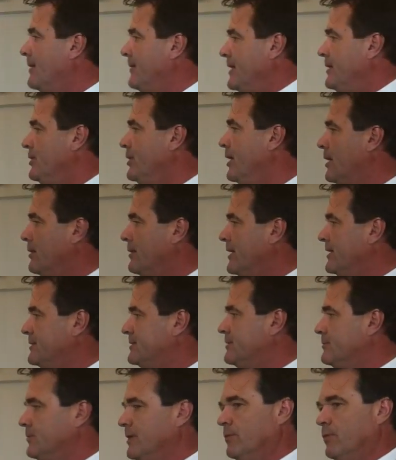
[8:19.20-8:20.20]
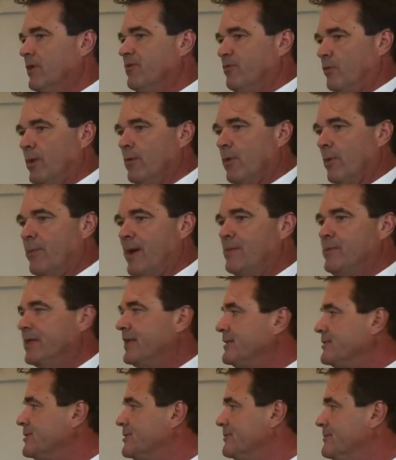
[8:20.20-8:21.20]
I mean, we're
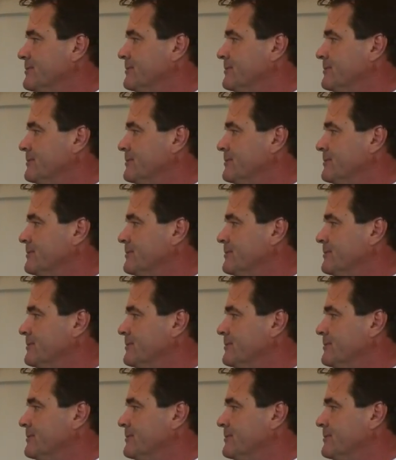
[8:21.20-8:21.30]
Republicans.